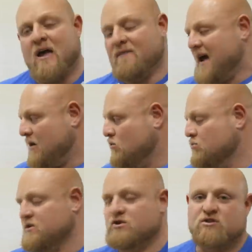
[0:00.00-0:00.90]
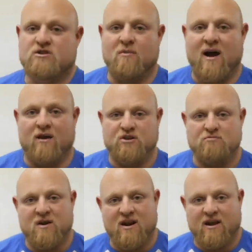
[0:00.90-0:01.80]
and that will reduce the
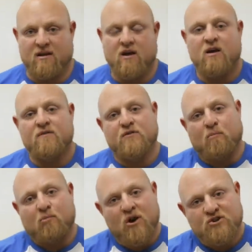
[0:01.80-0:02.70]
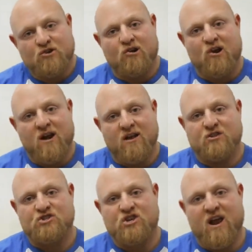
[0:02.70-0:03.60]
mileage, meaning that the pressure
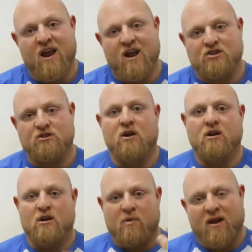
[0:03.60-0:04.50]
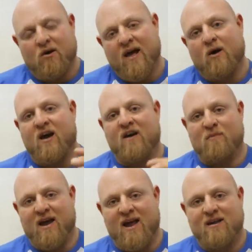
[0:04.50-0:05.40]
gradients change depending on how I
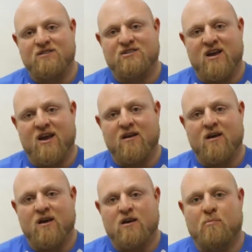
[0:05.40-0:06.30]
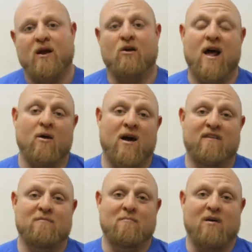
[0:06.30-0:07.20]
have my hands set, depending on how I
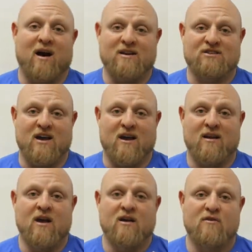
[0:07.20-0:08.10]
have my body set.